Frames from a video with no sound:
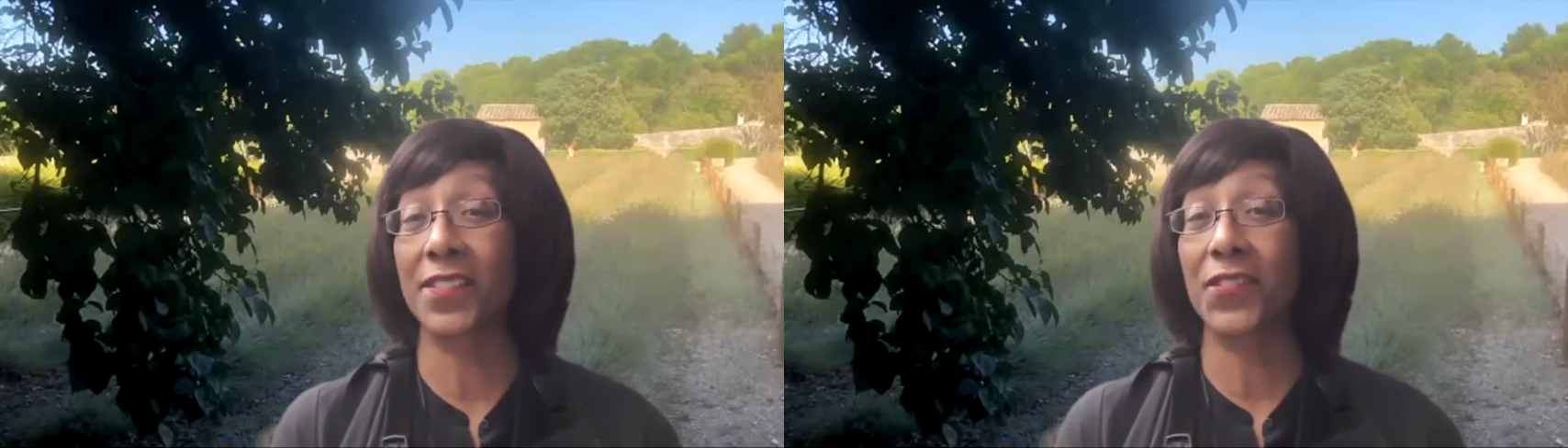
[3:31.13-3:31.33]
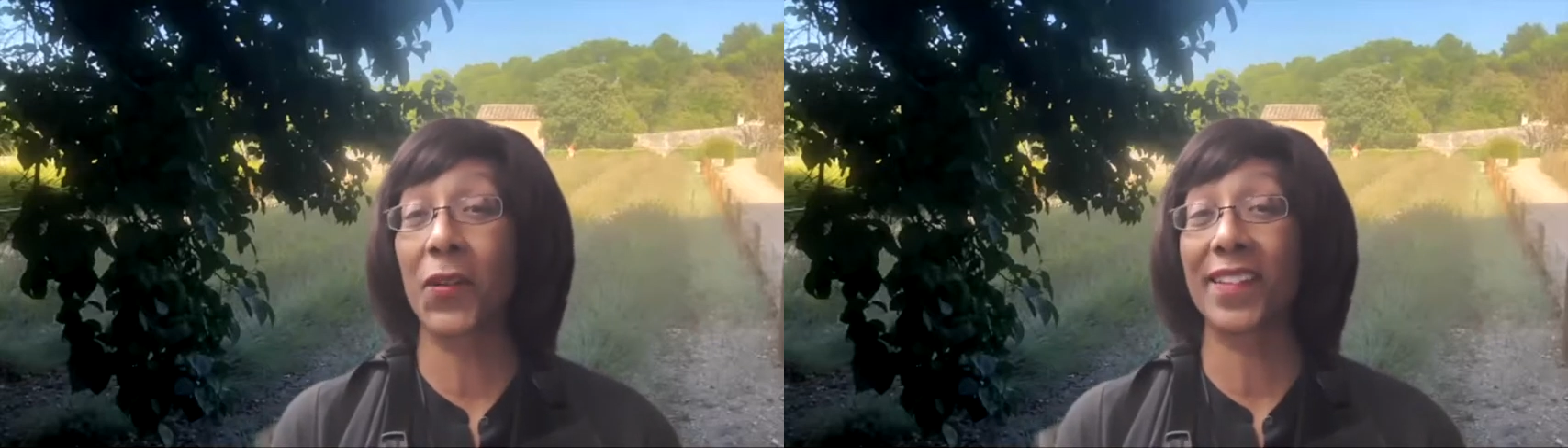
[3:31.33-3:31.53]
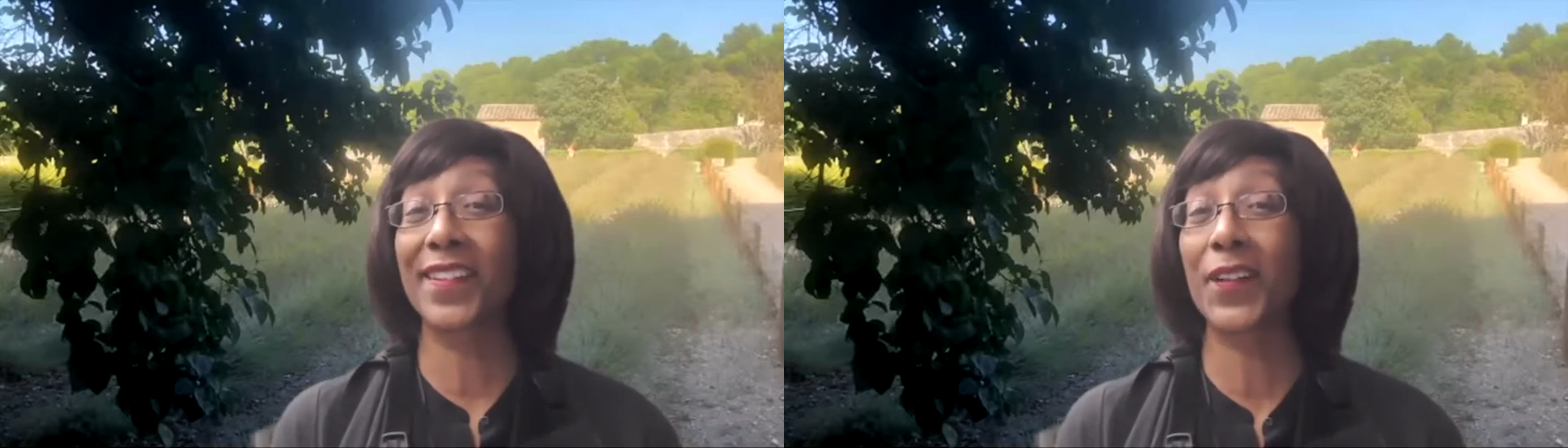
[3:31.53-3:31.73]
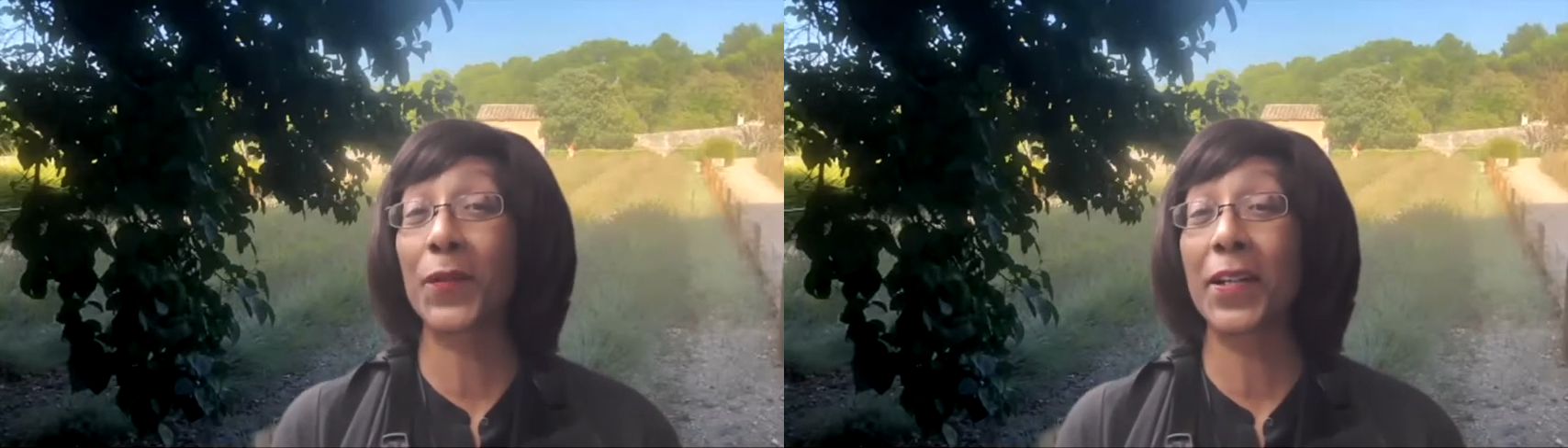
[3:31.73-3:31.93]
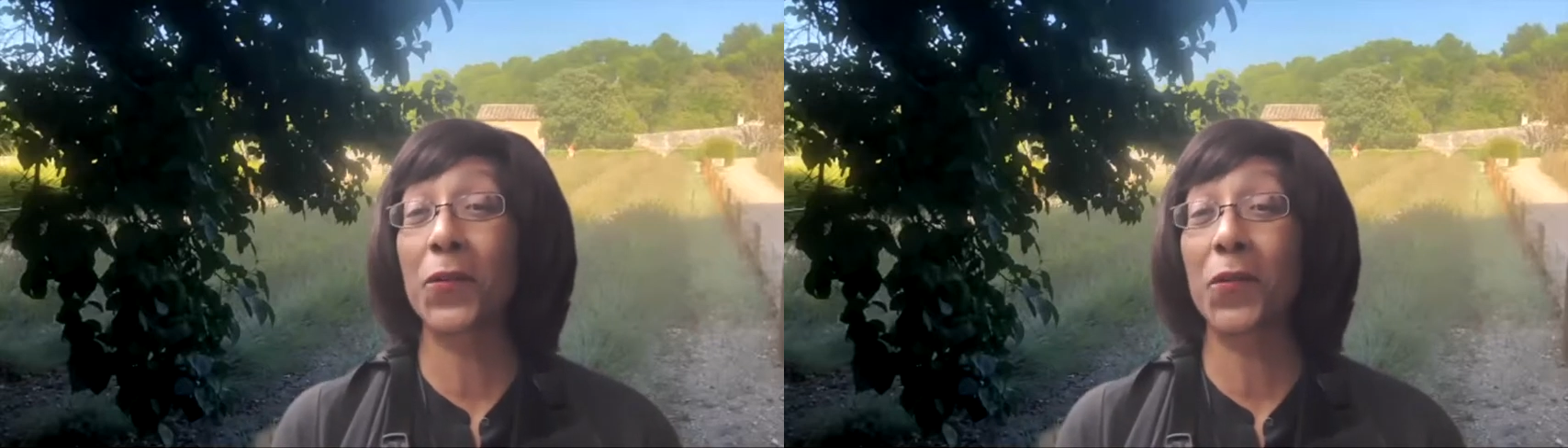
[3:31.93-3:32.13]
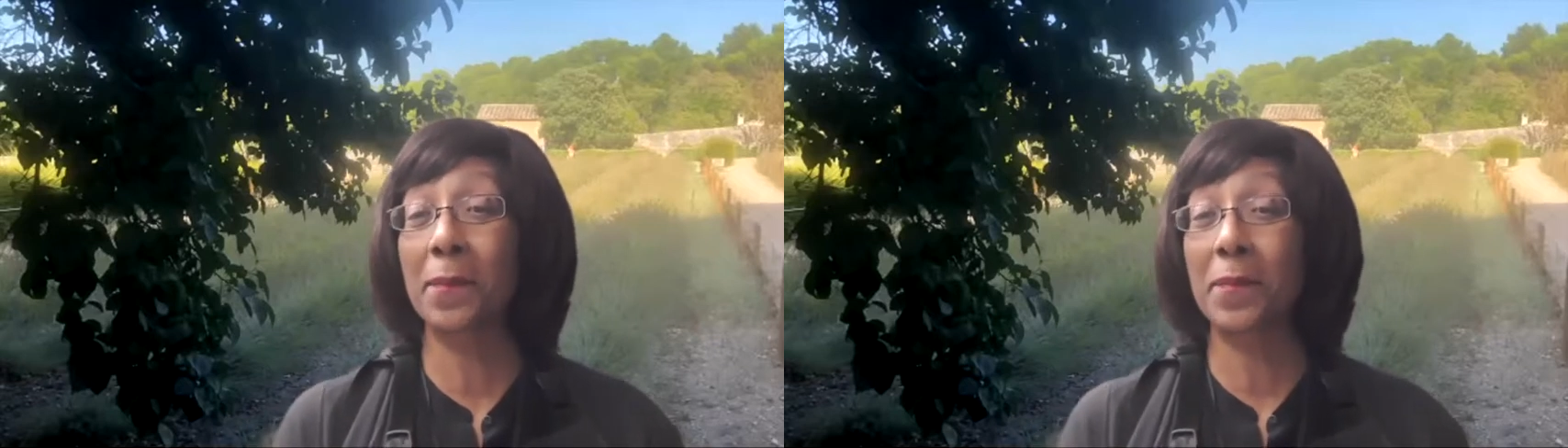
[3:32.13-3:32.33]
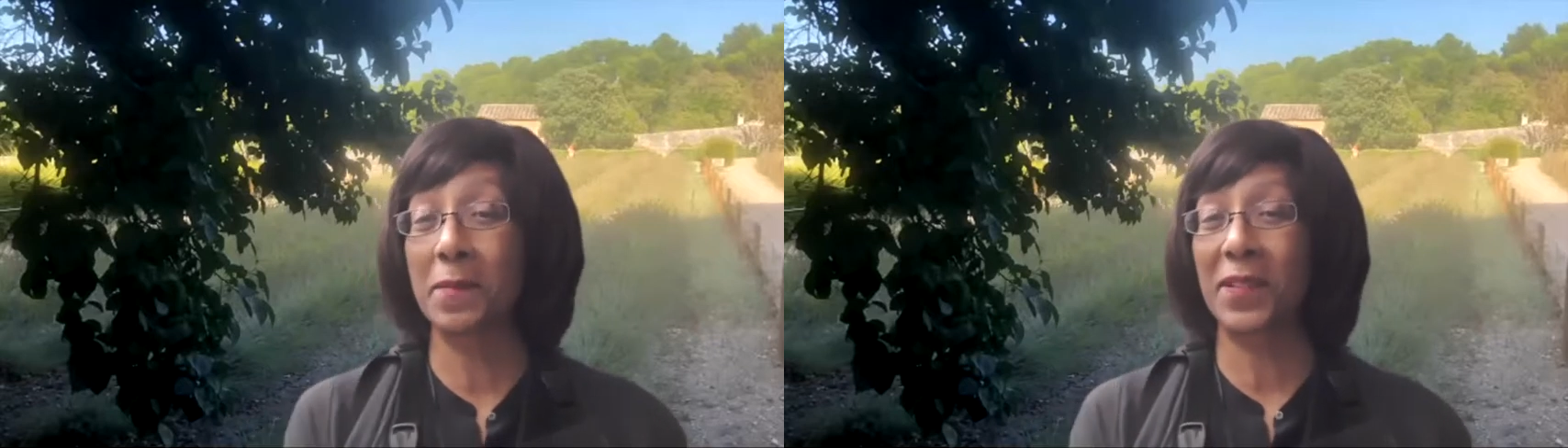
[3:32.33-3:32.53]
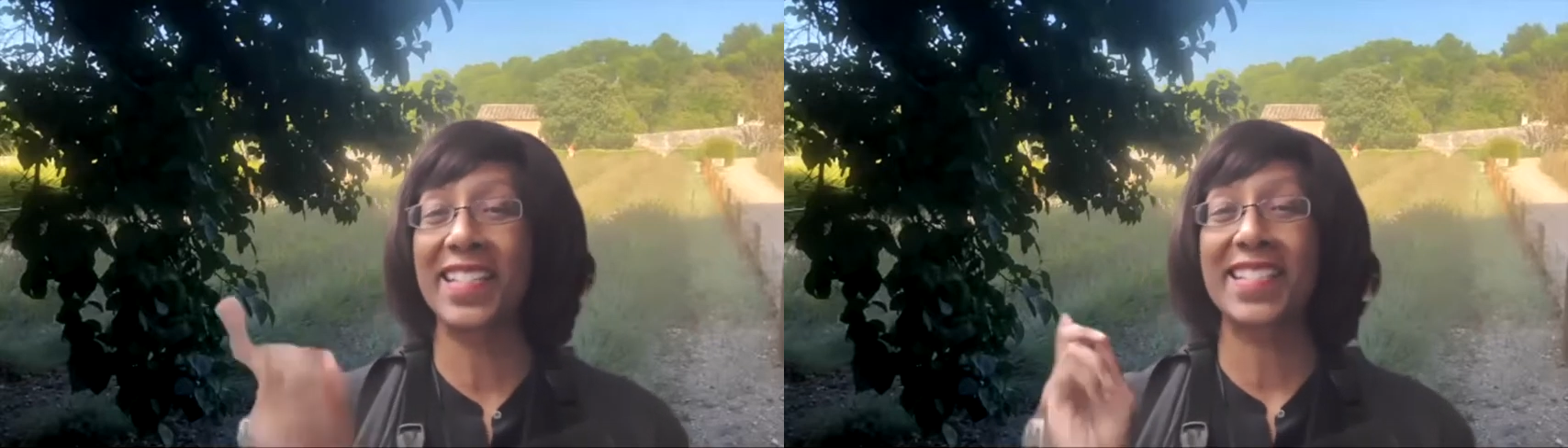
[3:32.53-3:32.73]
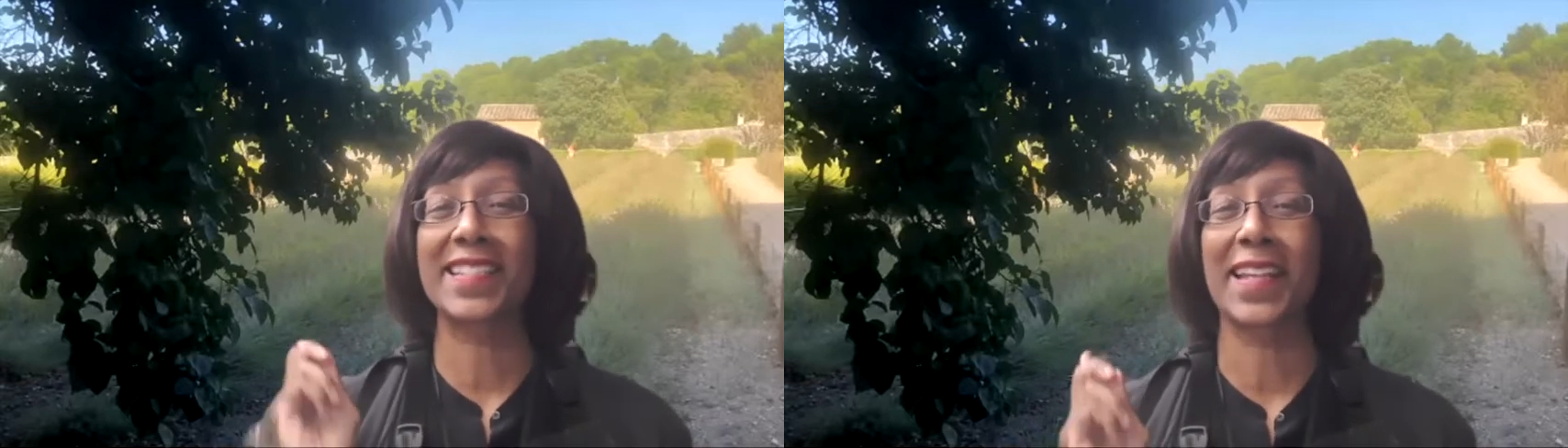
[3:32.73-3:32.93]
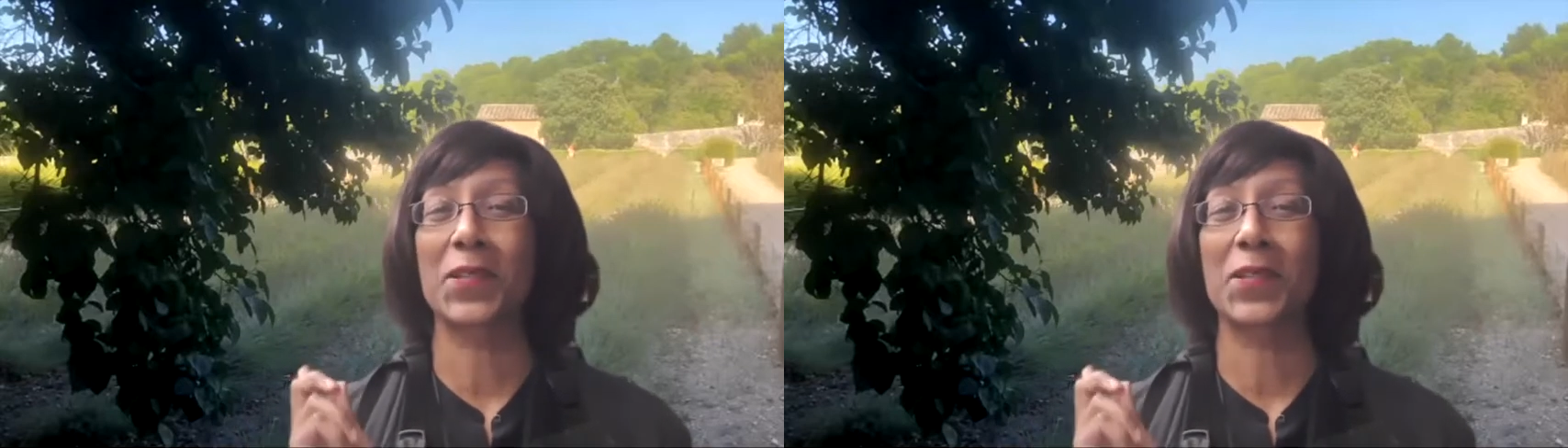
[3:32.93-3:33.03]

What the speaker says: So I literally grew up in places like